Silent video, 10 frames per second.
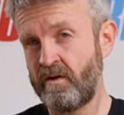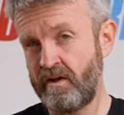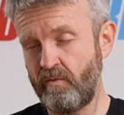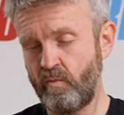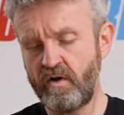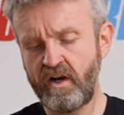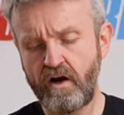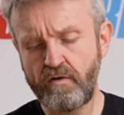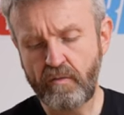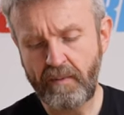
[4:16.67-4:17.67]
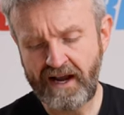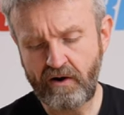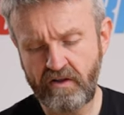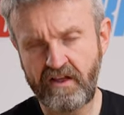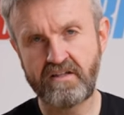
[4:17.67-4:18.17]

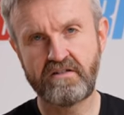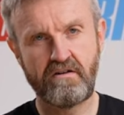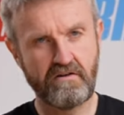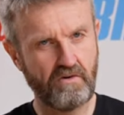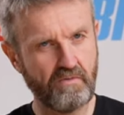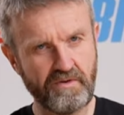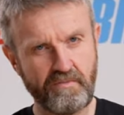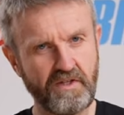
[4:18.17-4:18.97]
overpower that slide lock with a